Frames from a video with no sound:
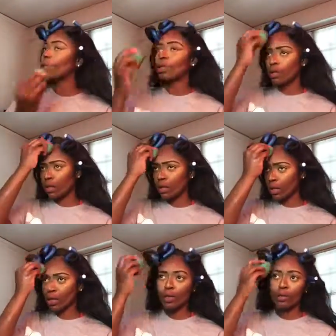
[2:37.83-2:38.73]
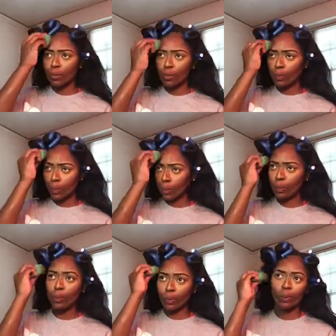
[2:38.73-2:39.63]
I can always correct my
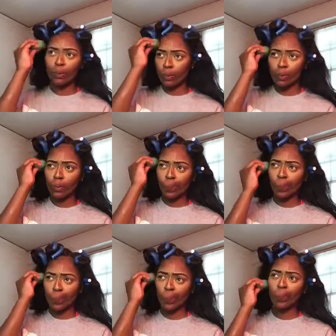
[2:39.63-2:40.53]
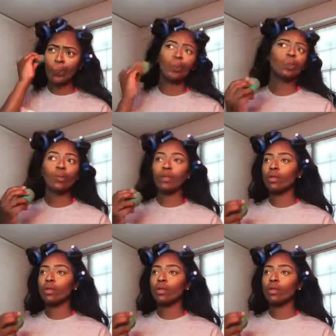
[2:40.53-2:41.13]
dark spots with the light concealer.